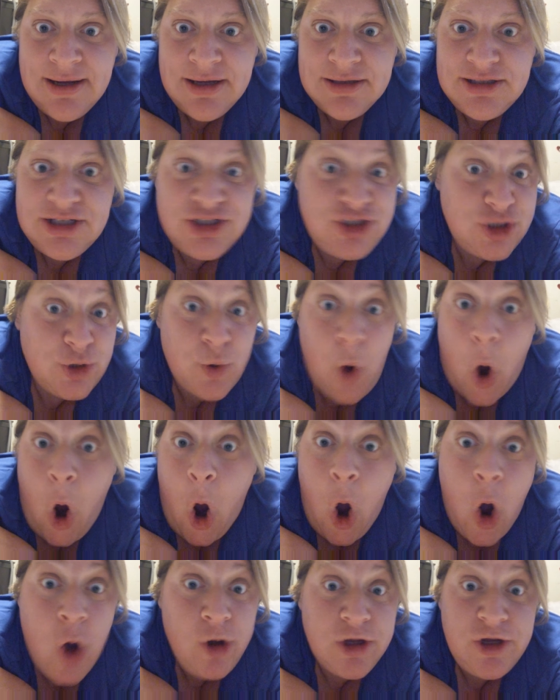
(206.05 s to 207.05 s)
to do
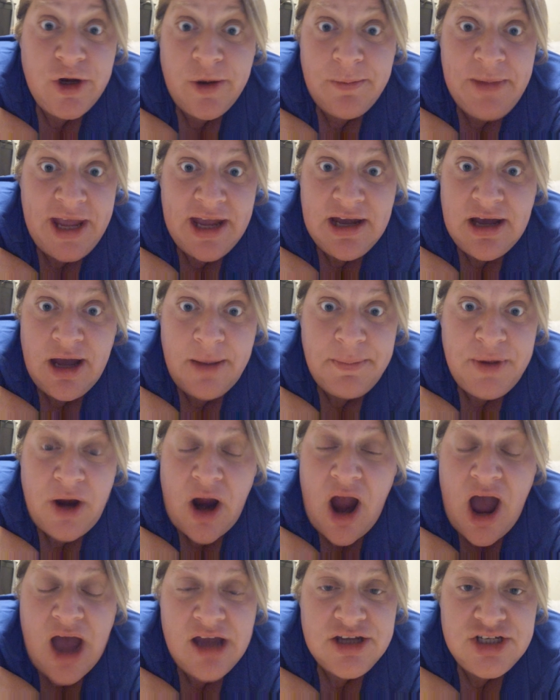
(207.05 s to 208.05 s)
all your makeup. Your
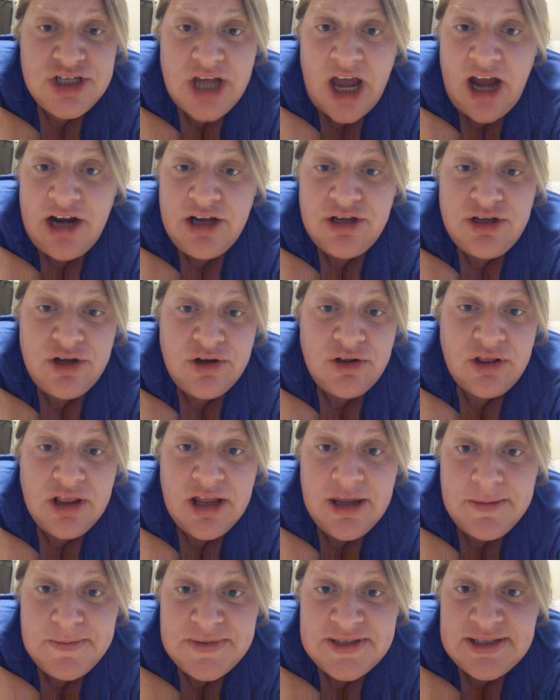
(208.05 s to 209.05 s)
eyeshadow, your
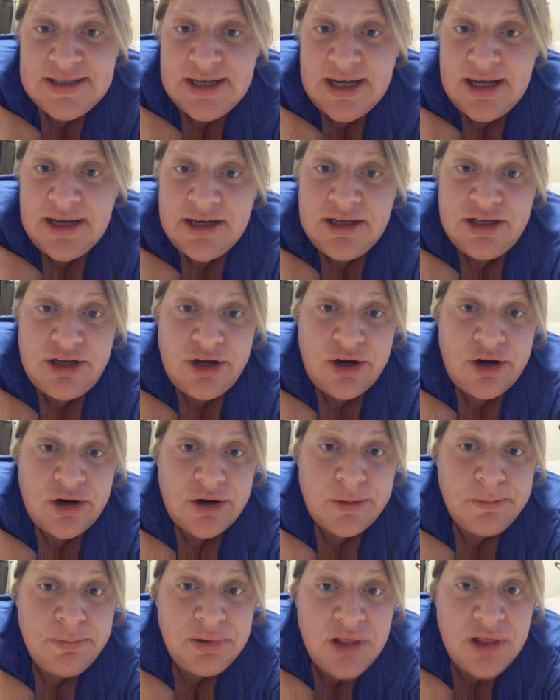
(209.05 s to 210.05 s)
lipstick, your
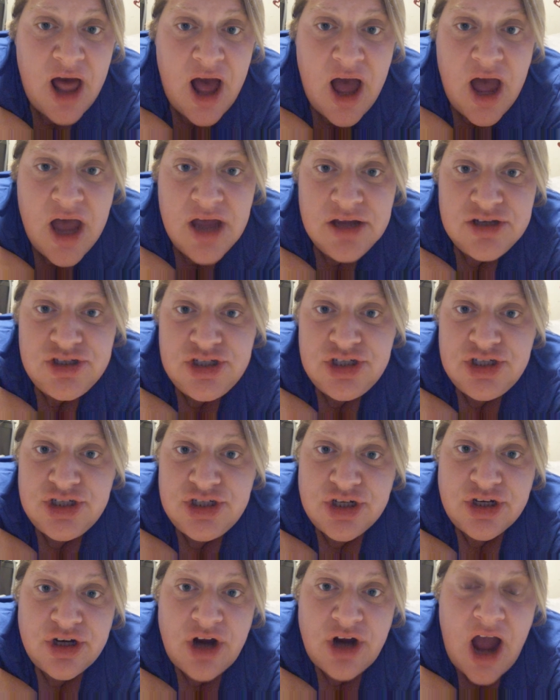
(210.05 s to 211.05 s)
blush,
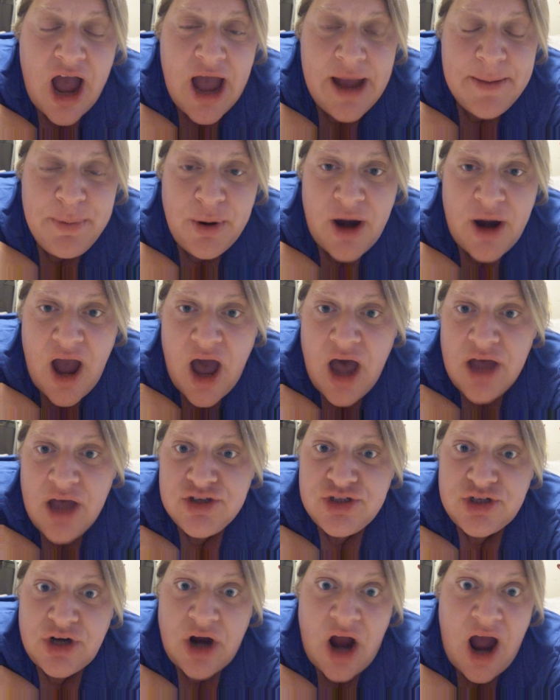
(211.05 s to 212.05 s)
your
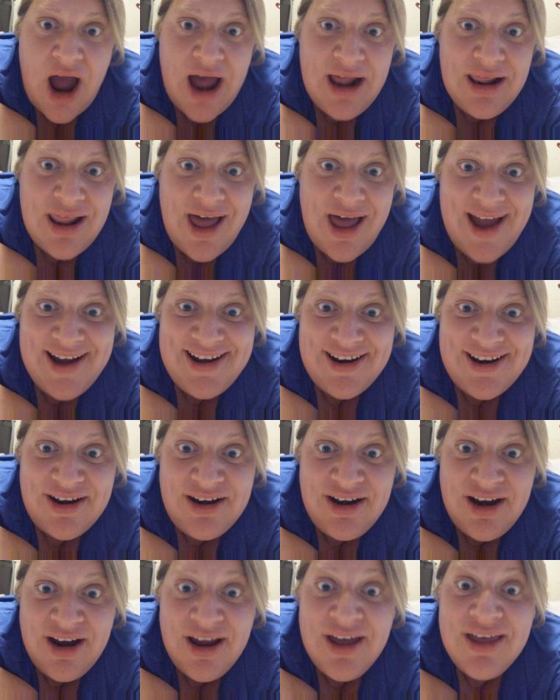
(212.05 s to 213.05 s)
eyebrows, your eyeliner.
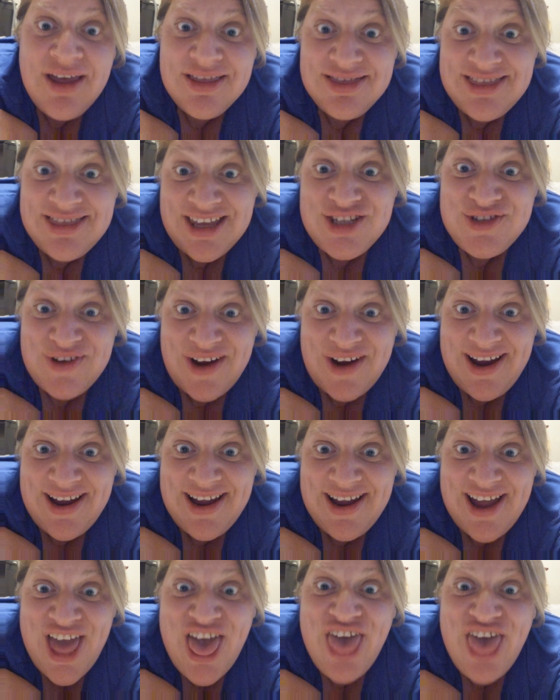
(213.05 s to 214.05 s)
That's right.
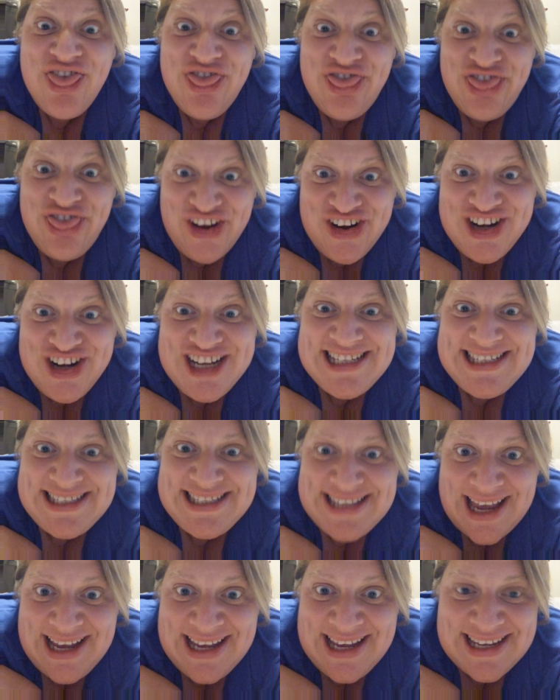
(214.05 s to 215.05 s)
30
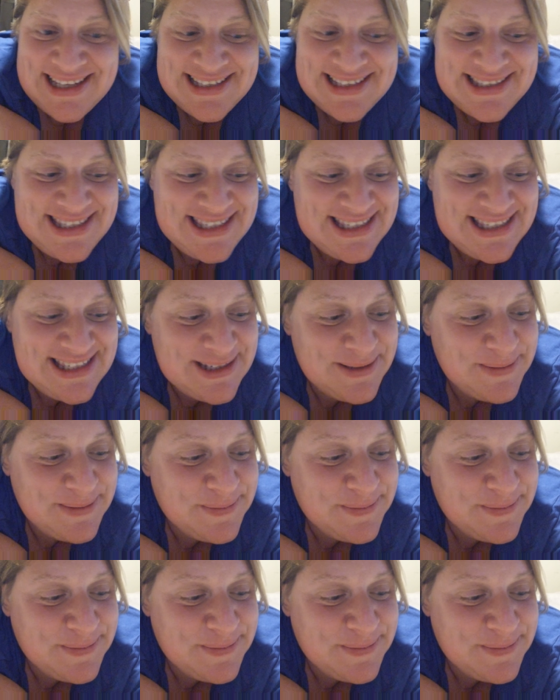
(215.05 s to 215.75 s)
seconds.